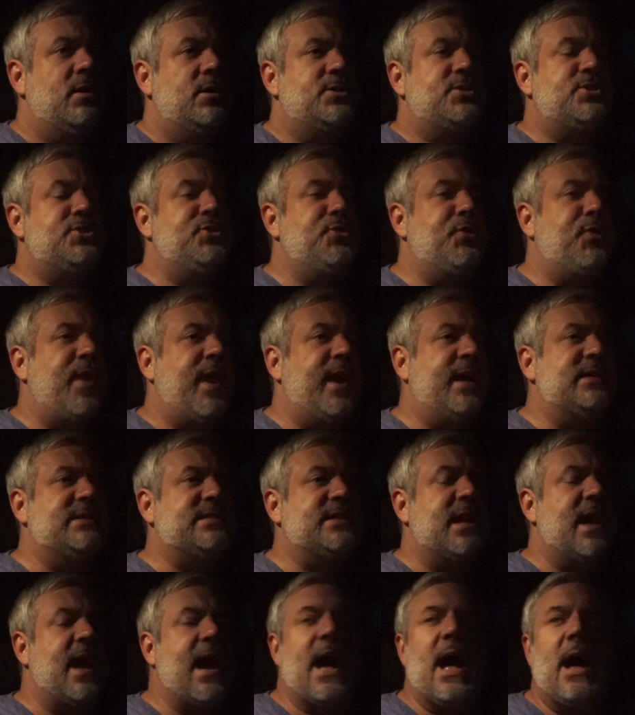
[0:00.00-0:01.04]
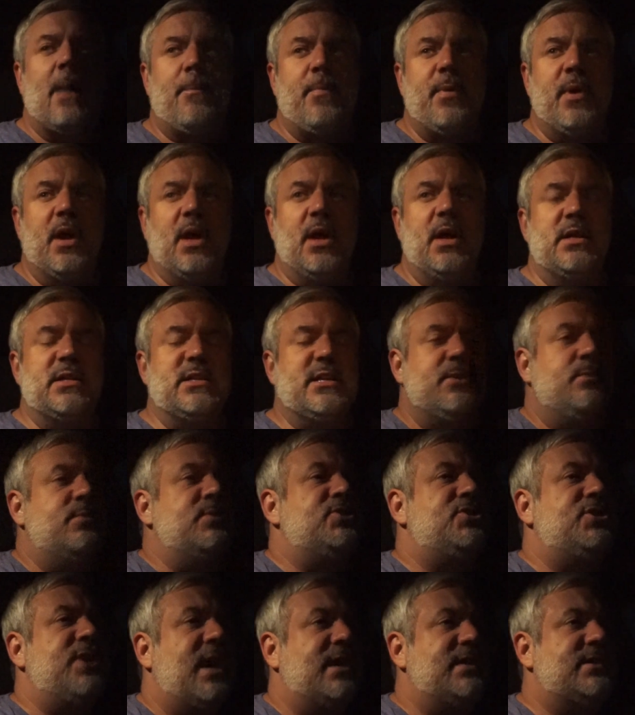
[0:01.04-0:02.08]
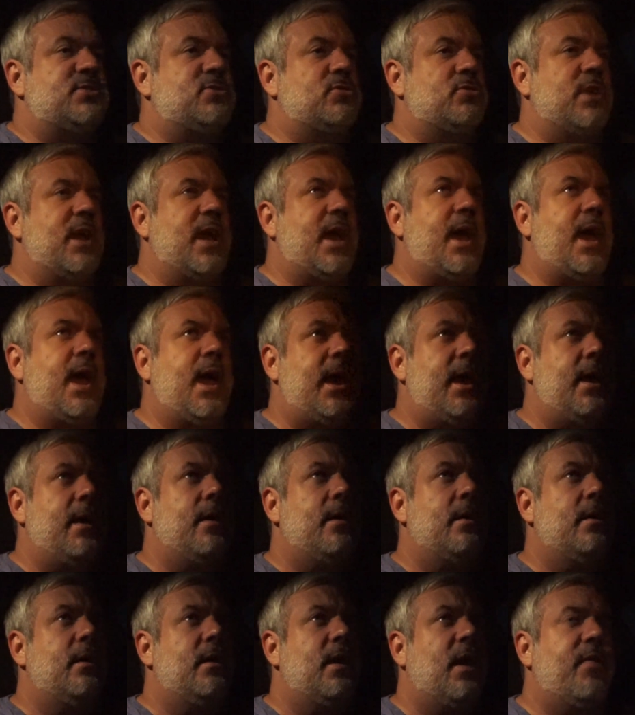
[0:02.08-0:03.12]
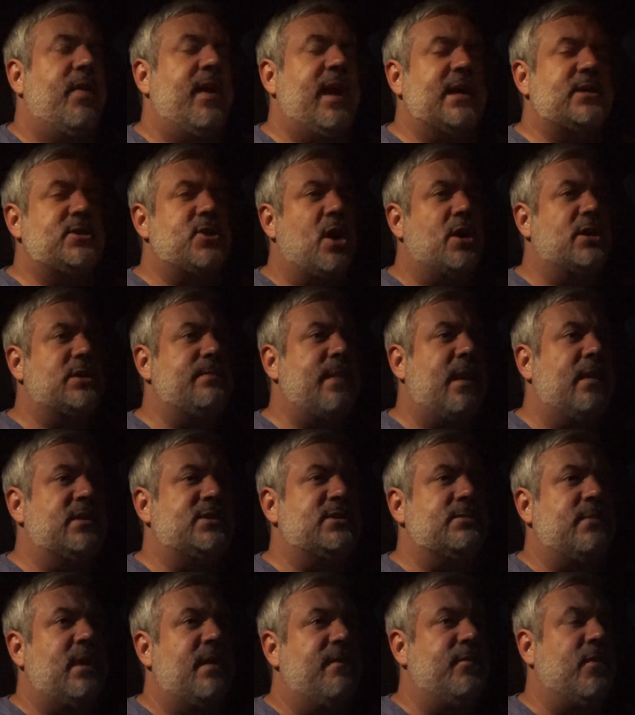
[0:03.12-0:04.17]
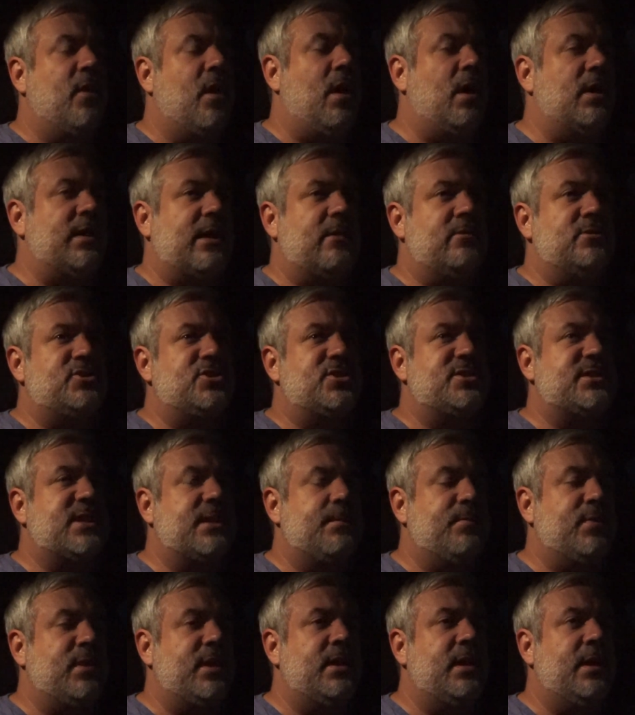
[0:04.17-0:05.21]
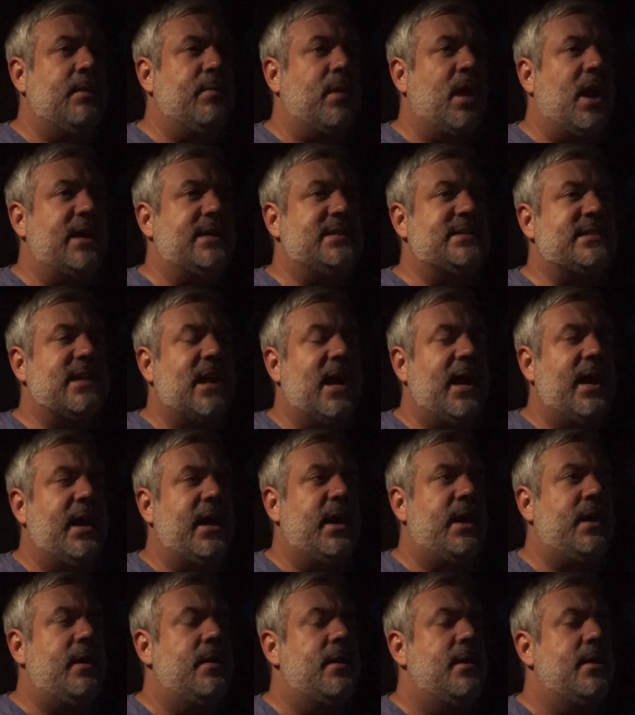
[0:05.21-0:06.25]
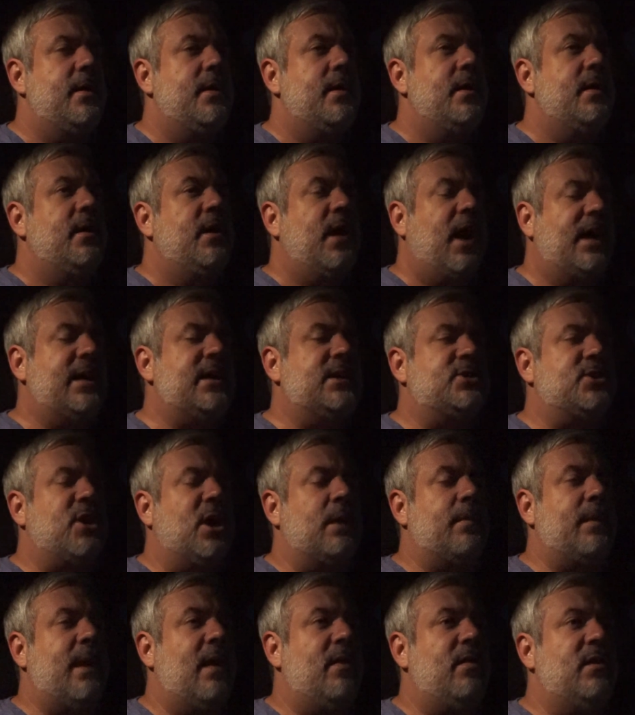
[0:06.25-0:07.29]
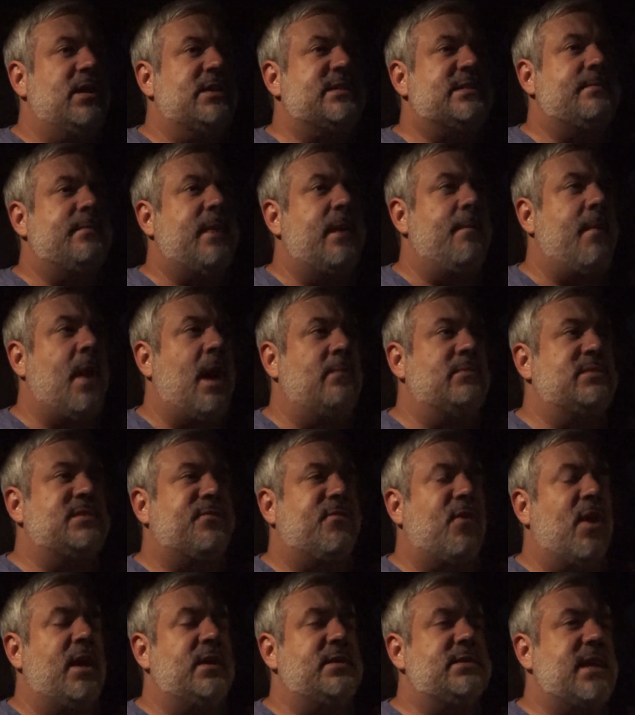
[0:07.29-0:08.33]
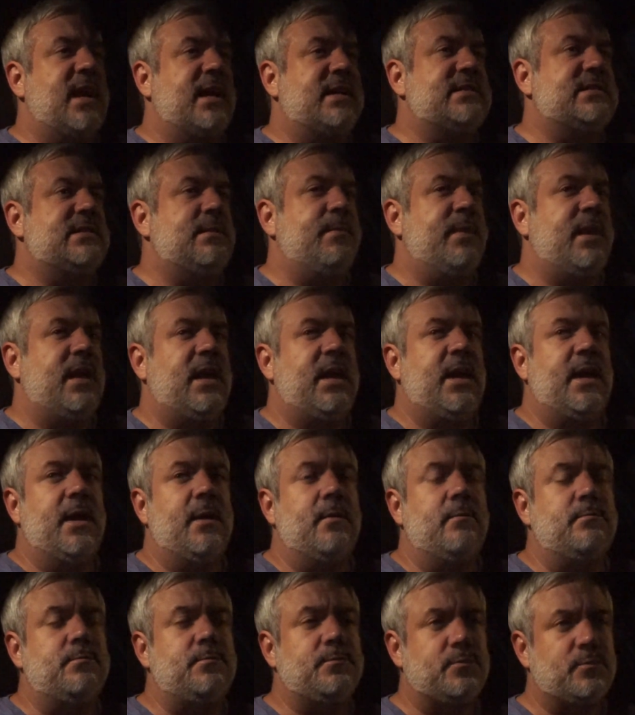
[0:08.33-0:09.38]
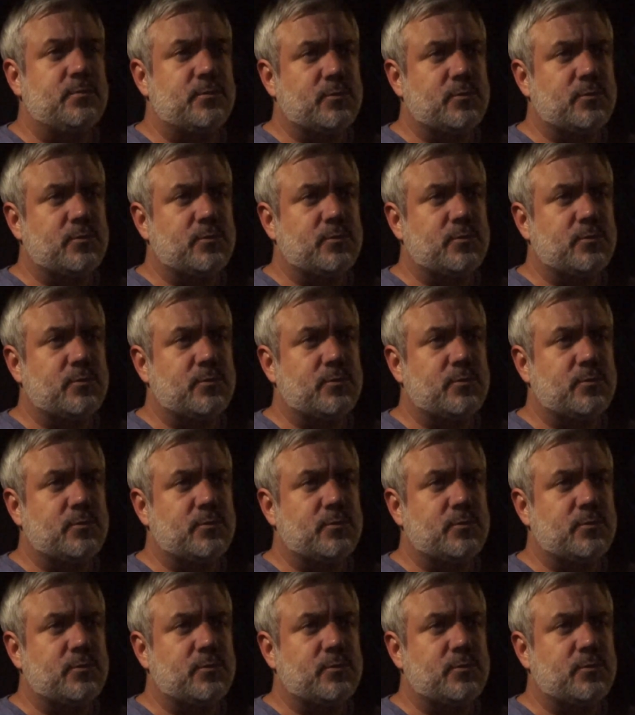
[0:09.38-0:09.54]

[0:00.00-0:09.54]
2 things that happened. It was yesterday. I think I talked about this on my vlog. That I was just completely blindsided. I did talk about this. And my mom's friend texted me, and